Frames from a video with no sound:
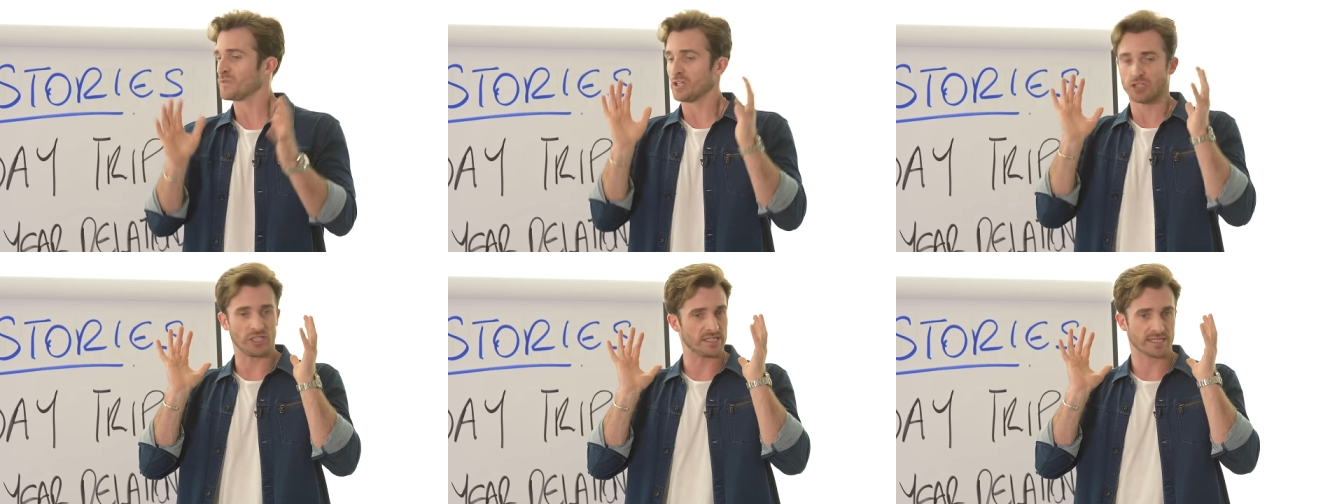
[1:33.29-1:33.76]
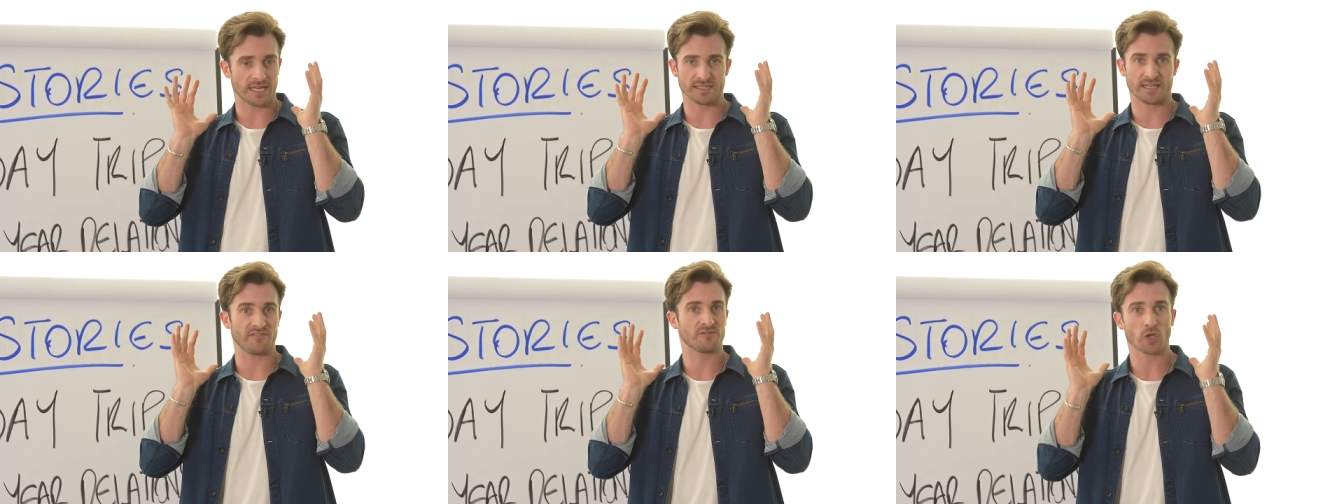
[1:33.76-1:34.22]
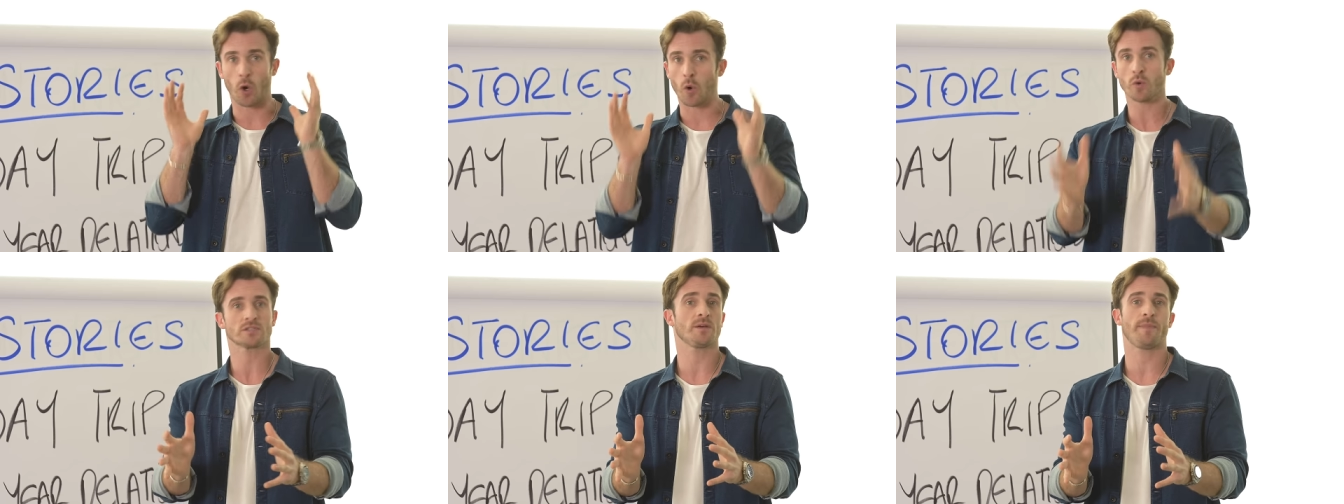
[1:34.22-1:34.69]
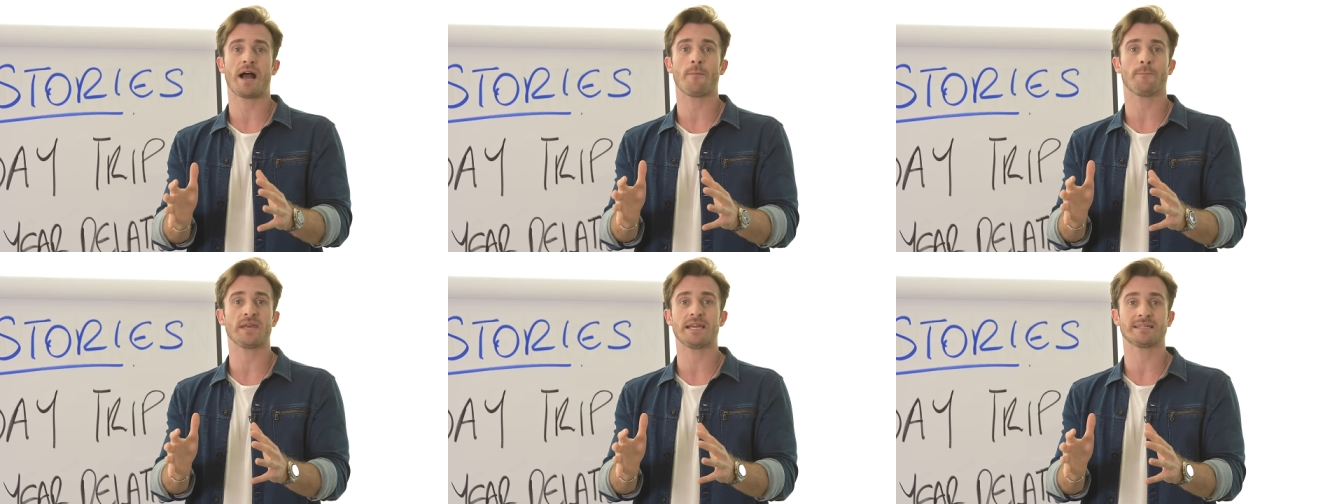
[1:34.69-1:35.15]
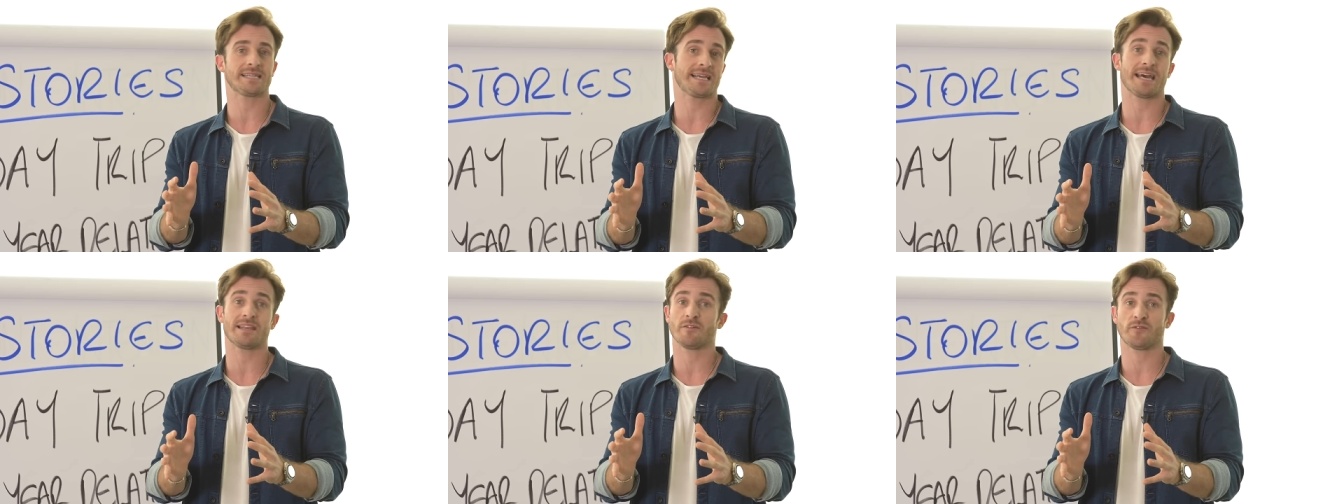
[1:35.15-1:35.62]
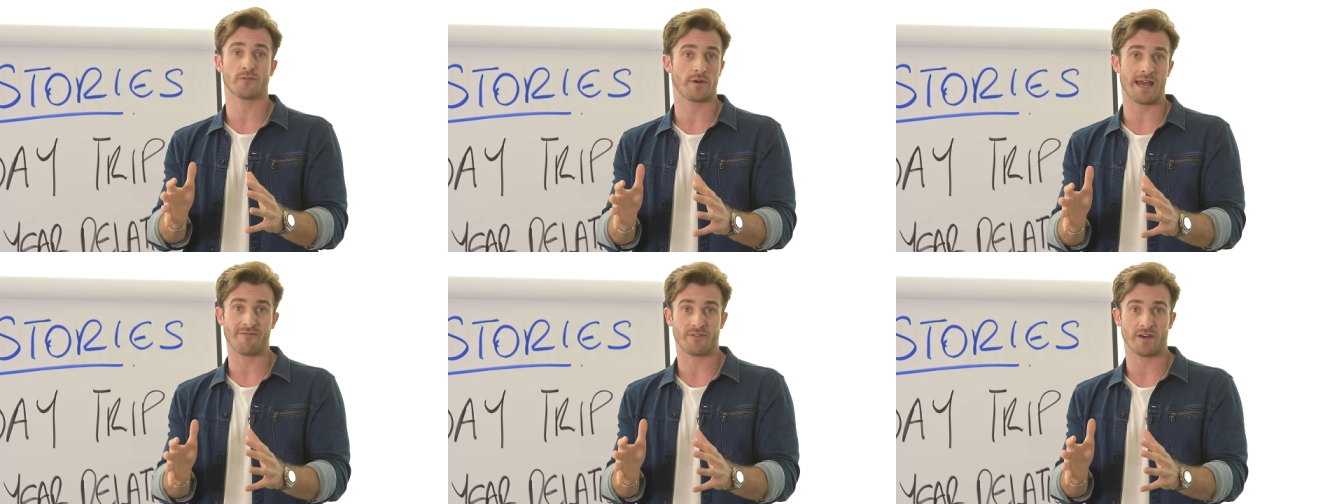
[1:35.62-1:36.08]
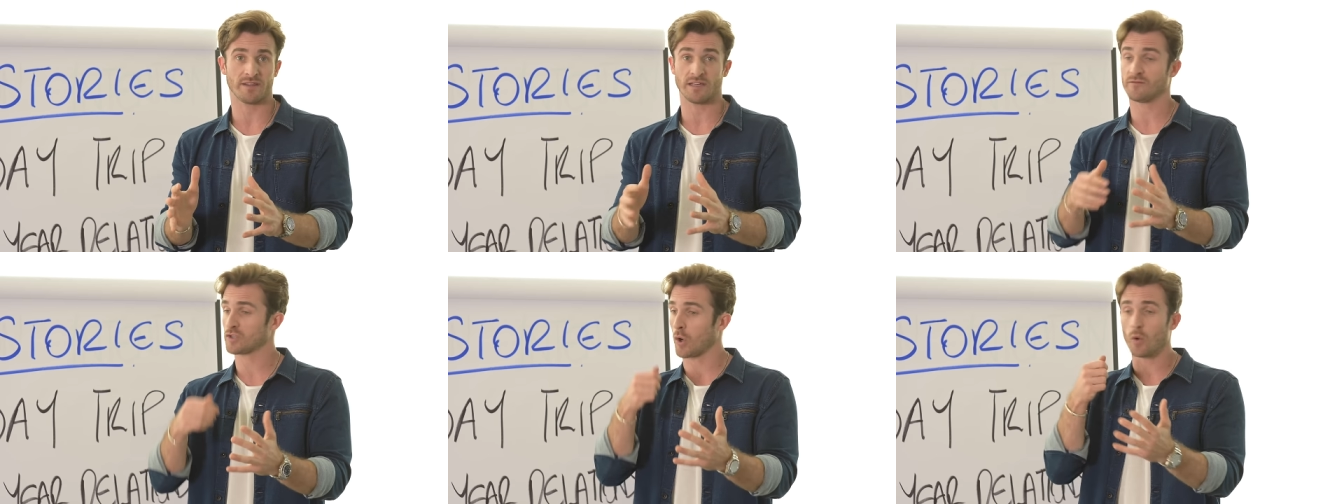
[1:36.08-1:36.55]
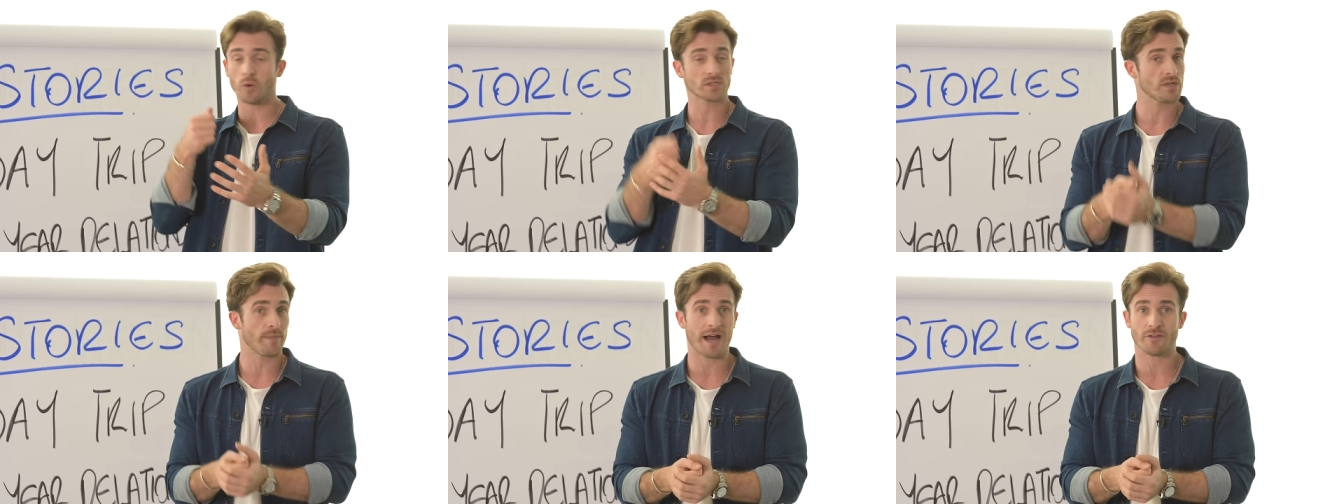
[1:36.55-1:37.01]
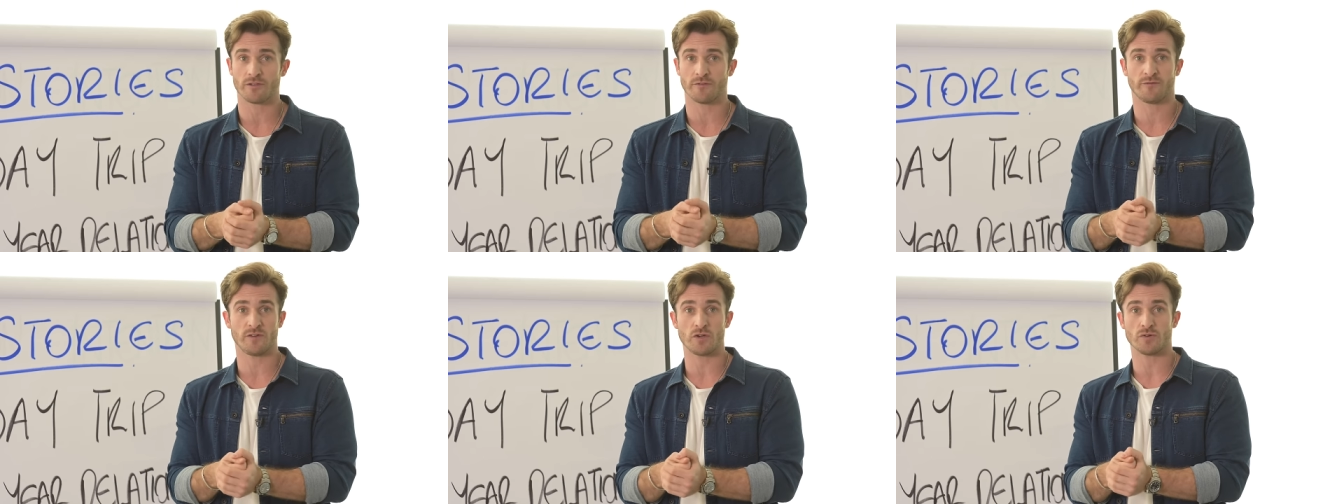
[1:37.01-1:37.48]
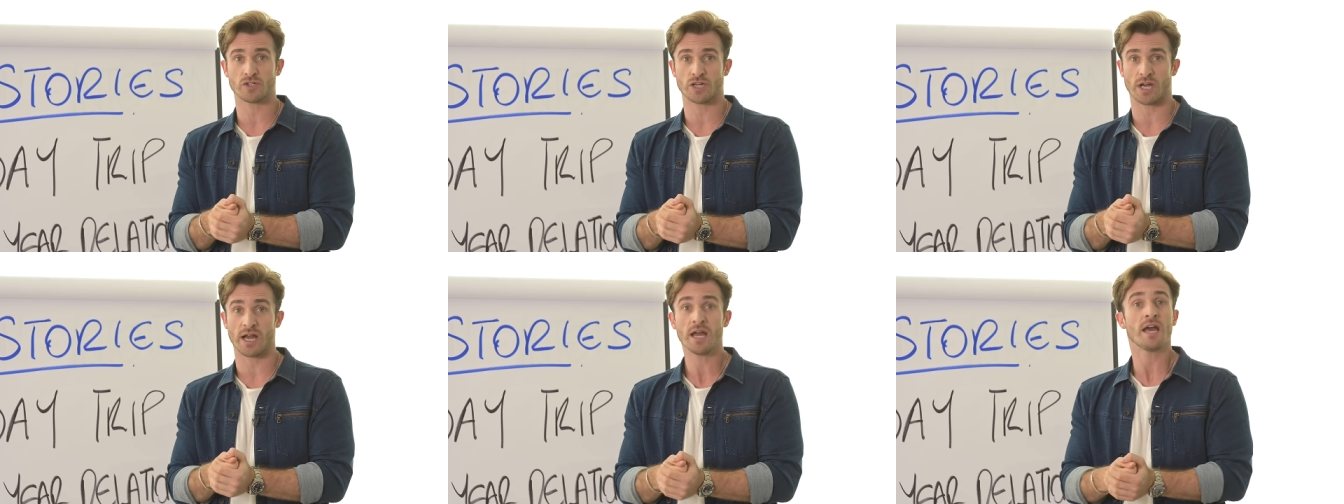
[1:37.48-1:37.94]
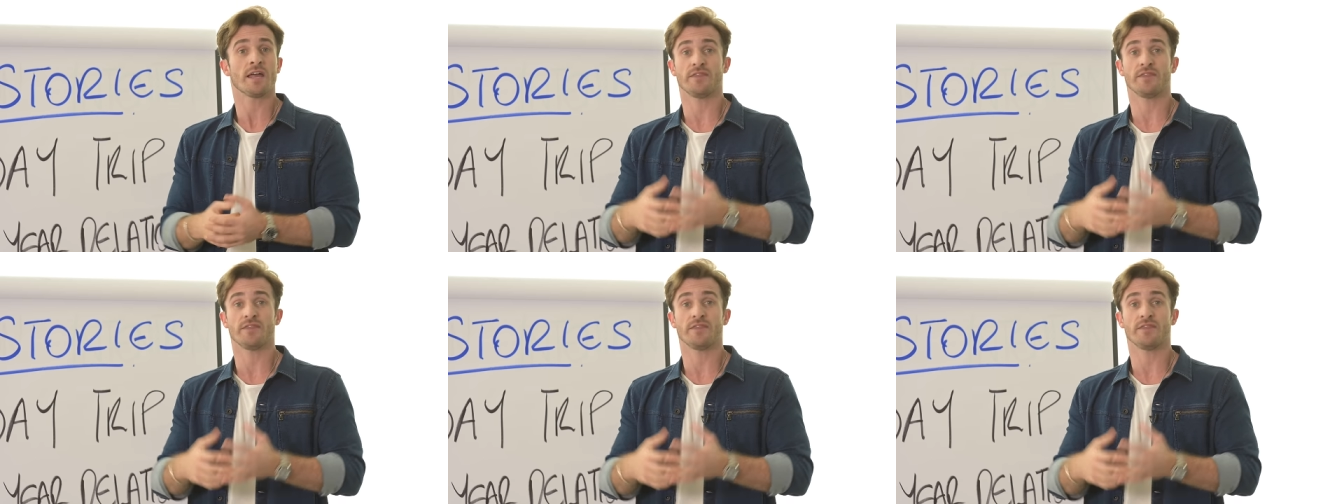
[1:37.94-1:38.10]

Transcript: She says they've talked about being together forever, they've talked about the future,